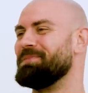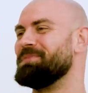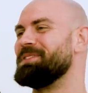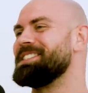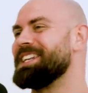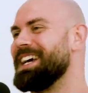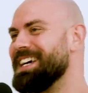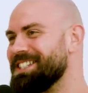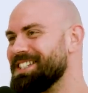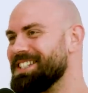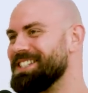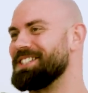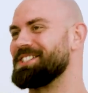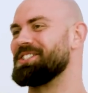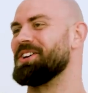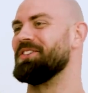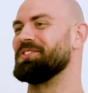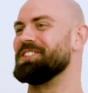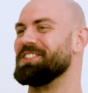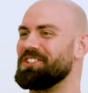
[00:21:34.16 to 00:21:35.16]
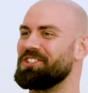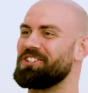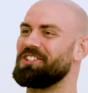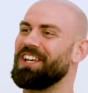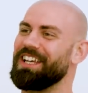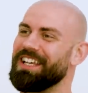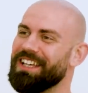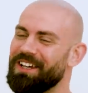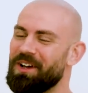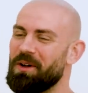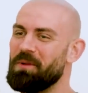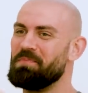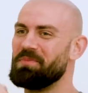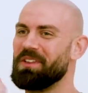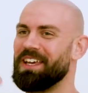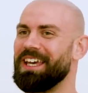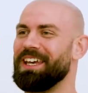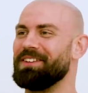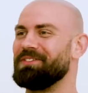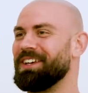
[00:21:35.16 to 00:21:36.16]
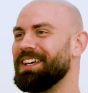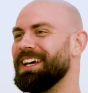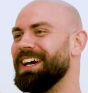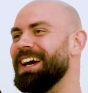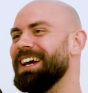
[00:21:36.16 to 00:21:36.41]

it's actually soft as shit. you,